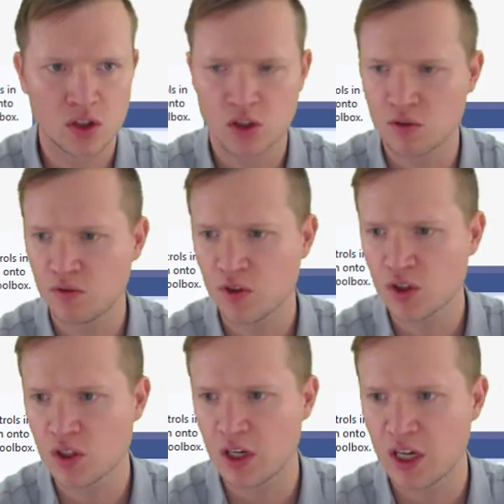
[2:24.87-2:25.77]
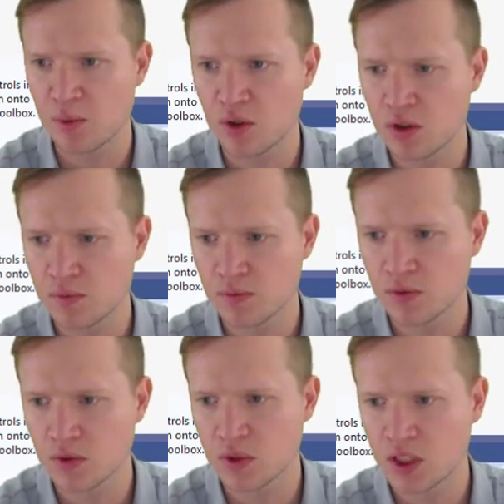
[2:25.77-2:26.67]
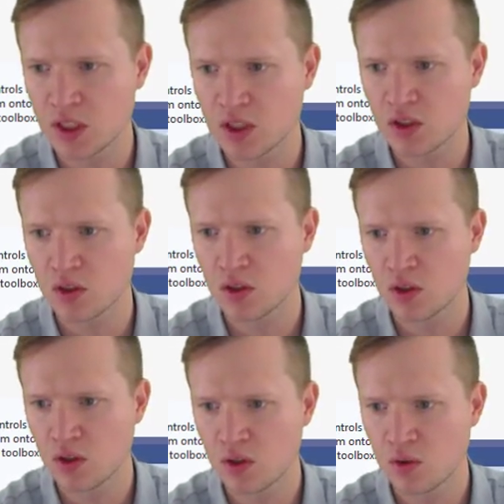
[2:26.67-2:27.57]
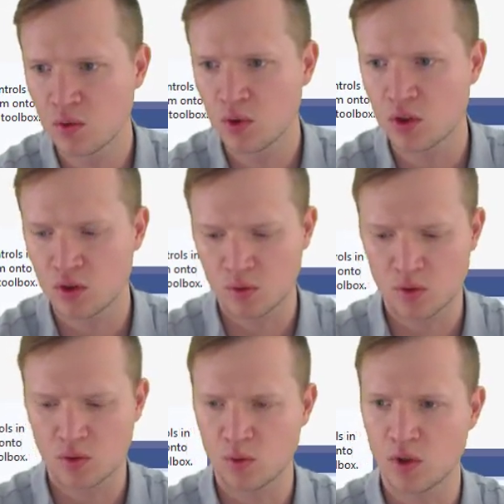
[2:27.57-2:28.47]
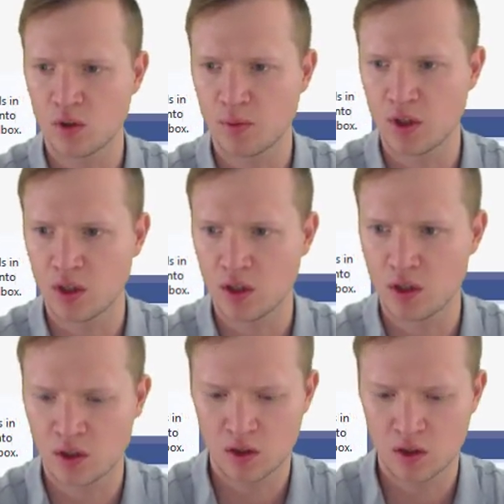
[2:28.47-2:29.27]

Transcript: So the first label text width will be